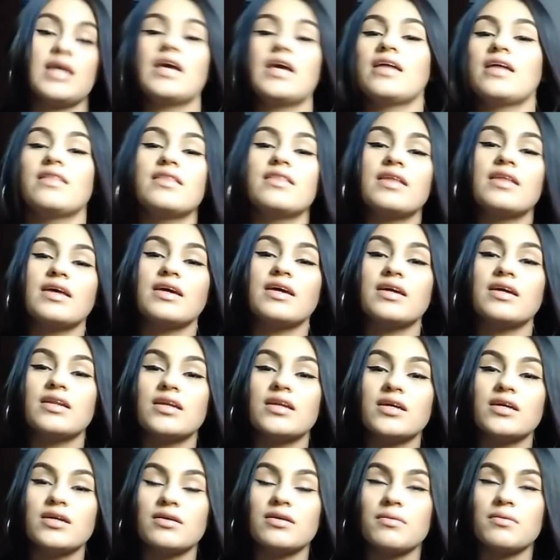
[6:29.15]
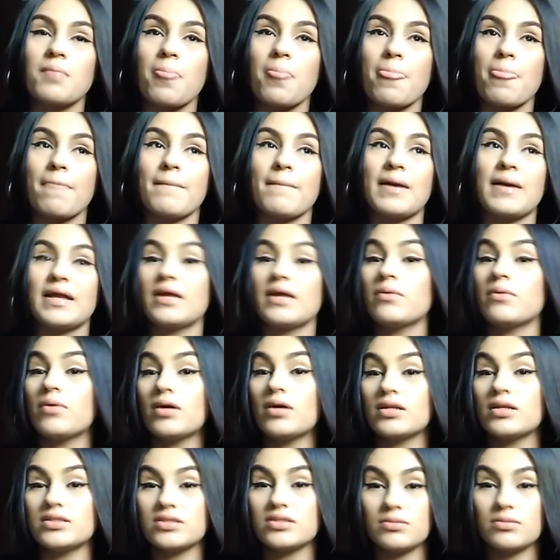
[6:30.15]
And then I didn't
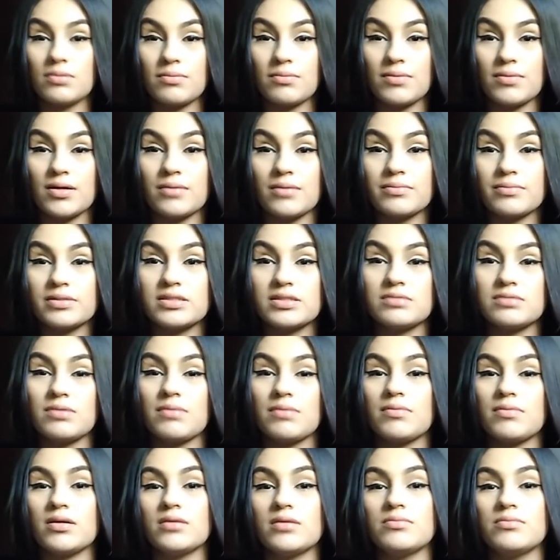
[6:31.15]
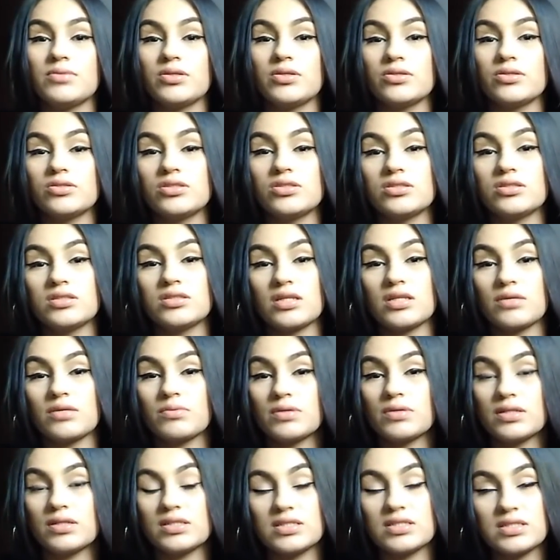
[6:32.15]
want to tell my mom because my mom, you know, she's like
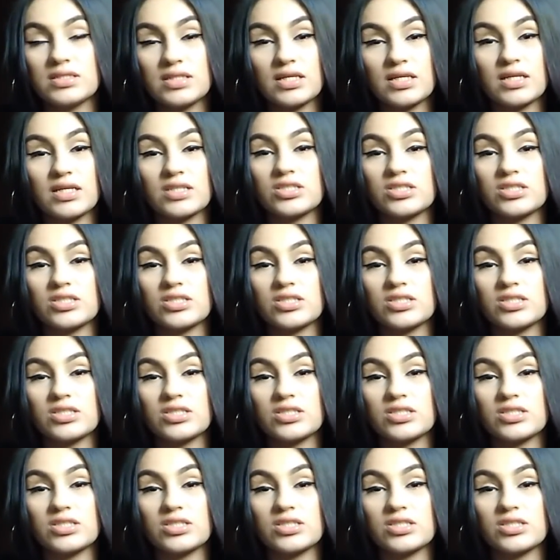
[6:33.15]
really sick.